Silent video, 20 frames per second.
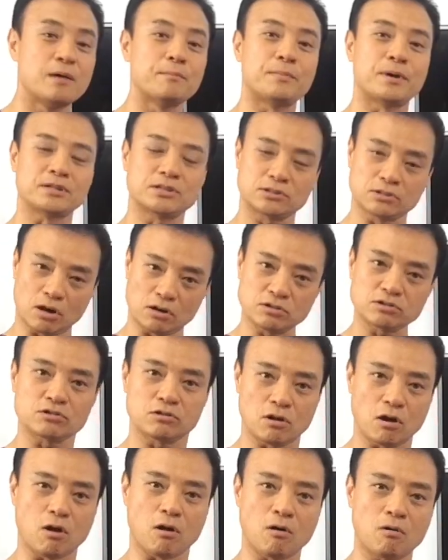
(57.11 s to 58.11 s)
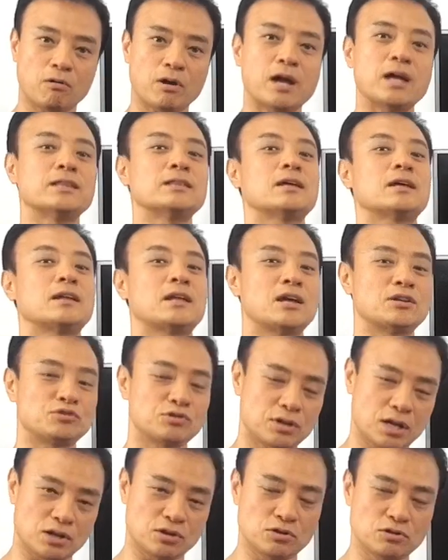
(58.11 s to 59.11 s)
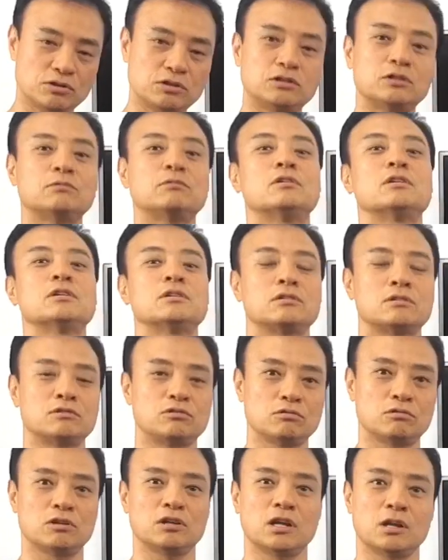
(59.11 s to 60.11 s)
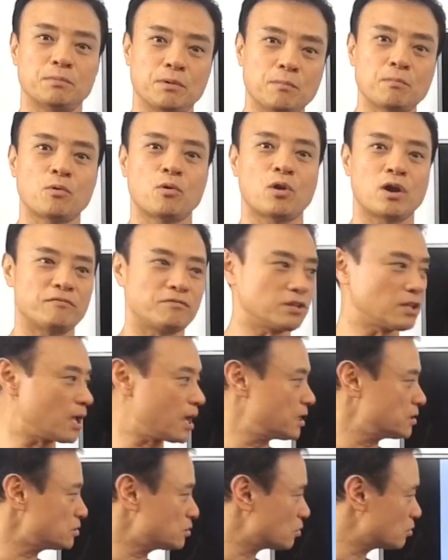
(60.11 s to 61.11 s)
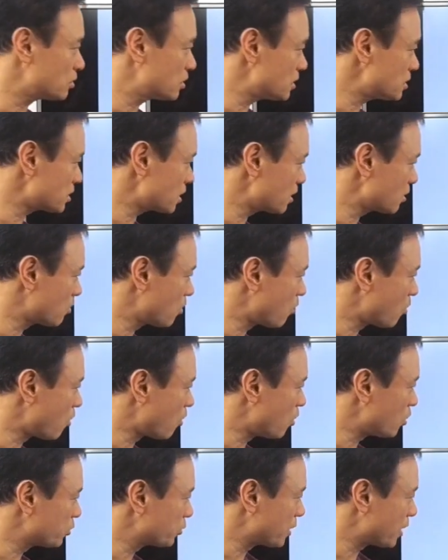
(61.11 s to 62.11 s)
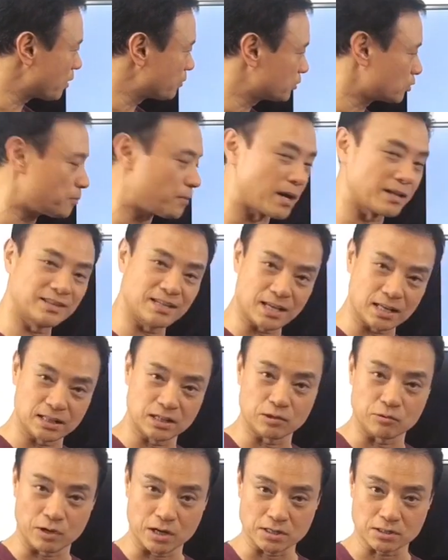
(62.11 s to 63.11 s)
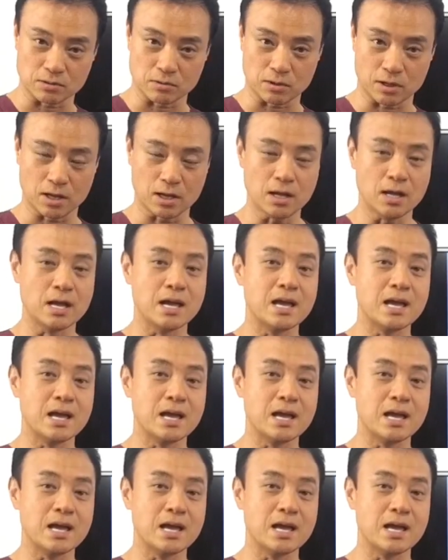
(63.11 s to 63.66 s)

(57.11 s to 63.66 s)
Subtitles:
but start slow, and then as you get used to it, do a little bit more every day, so this can go all the way up to about 10 degrees, okay?